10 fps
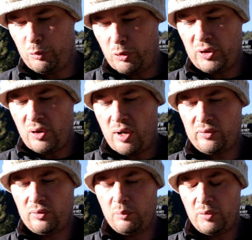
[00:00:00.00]
pretty
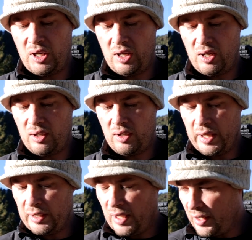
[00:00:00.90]
awesome. And
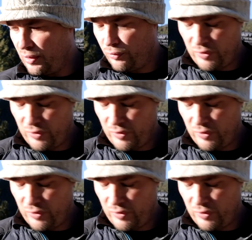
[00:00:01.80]
I like the